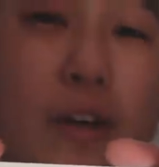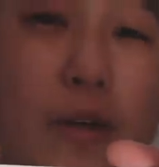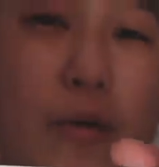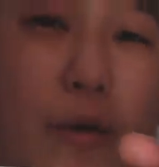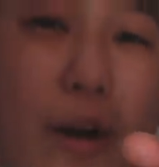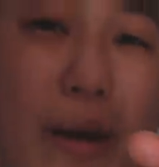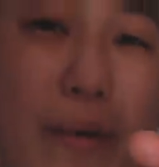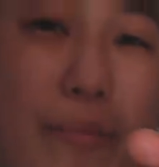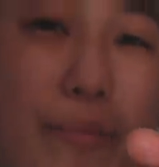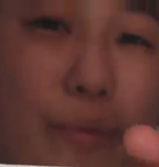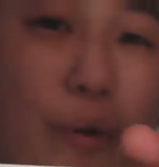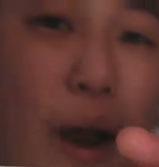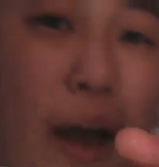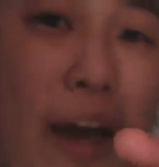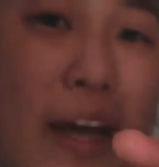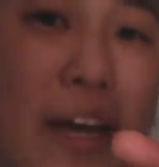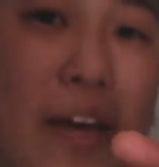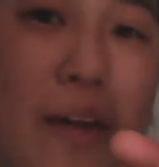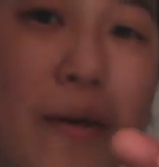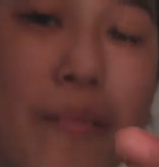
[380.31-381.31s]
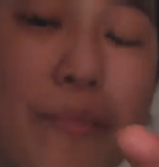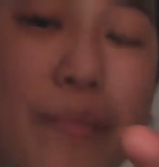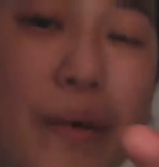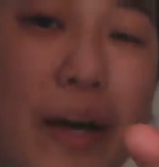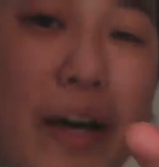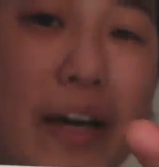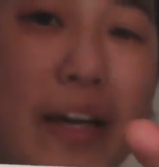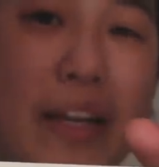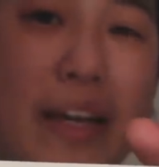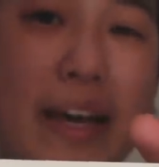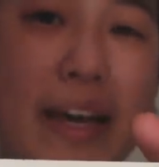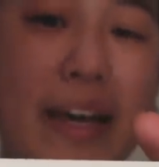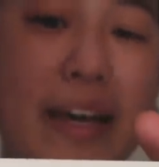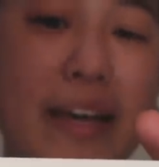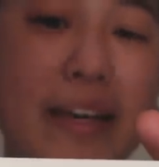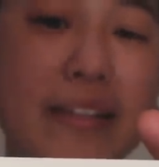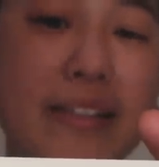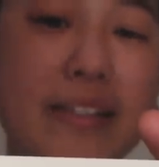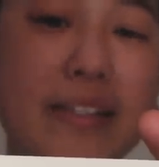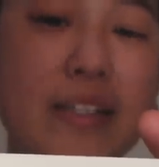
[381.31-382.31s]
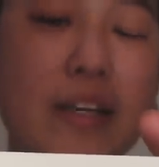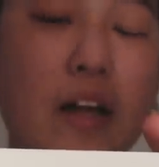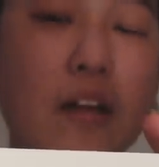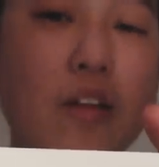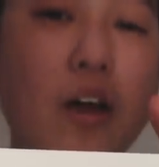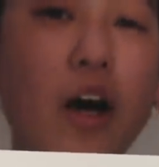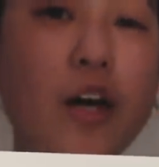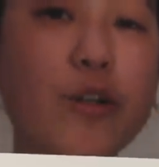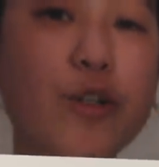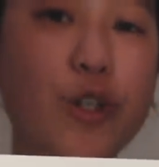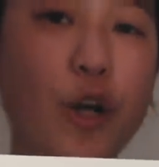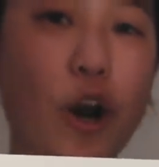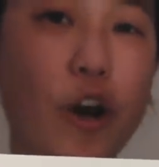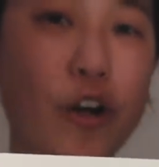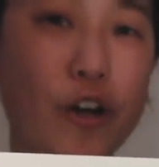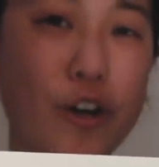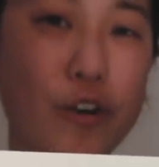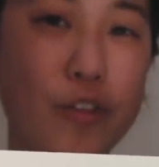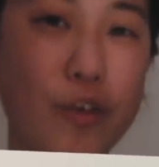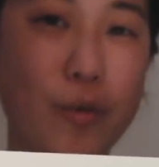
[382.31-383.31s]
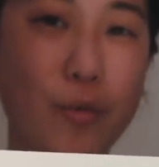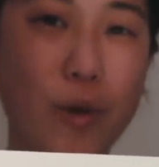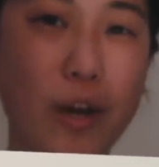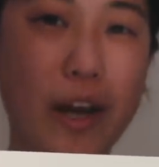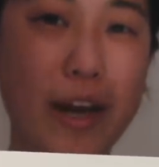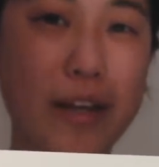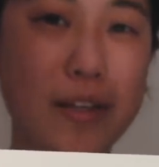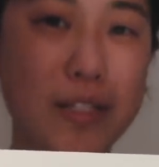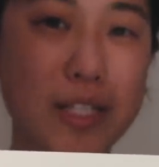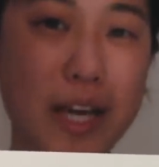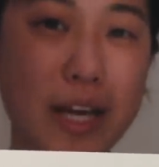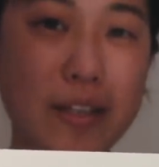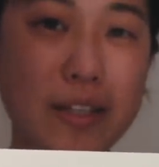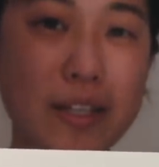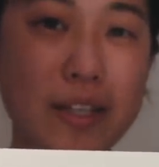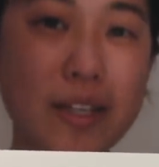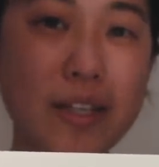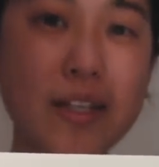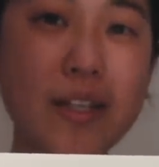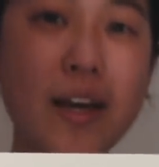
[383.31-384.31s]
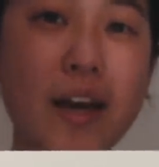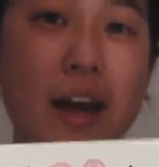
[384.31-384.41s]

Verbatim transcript: quite bright, but it's a lot darker than what I intended.